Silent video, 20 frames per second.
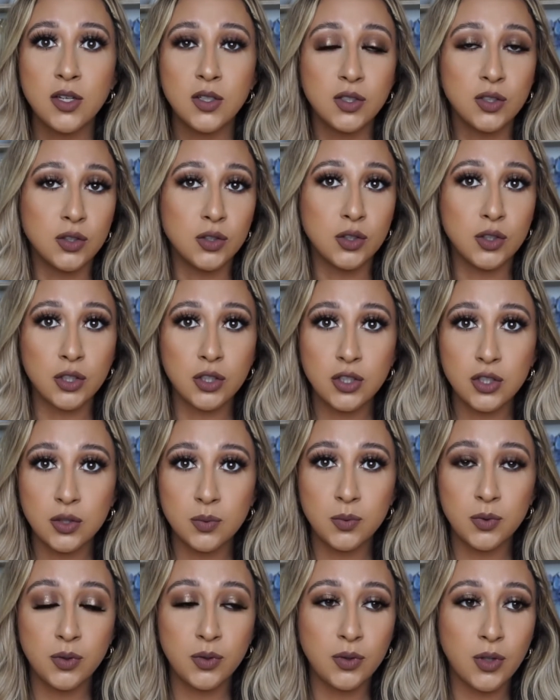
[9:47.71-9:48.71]
Looks
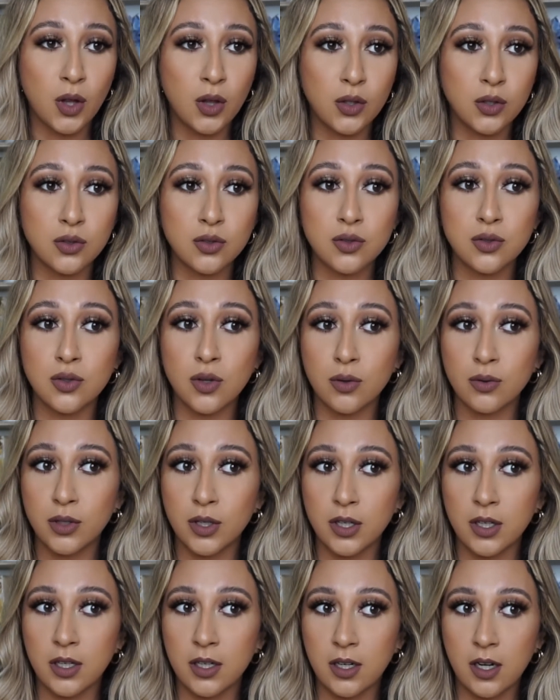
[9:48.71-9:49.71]
smooth, looks so
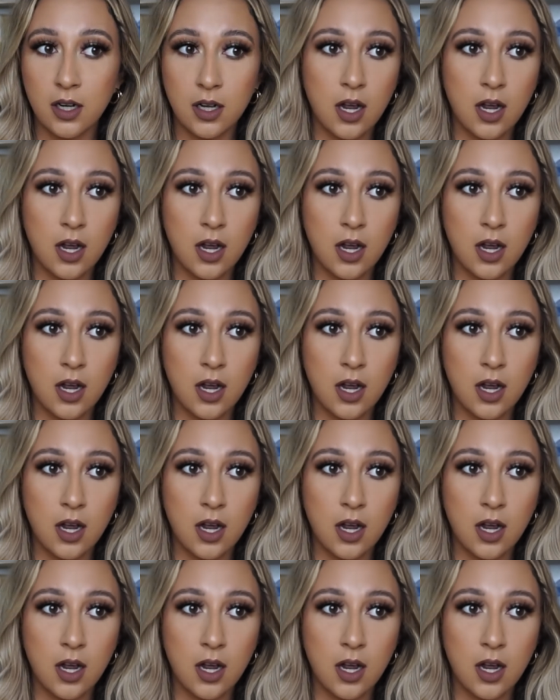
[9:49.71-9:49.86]
good,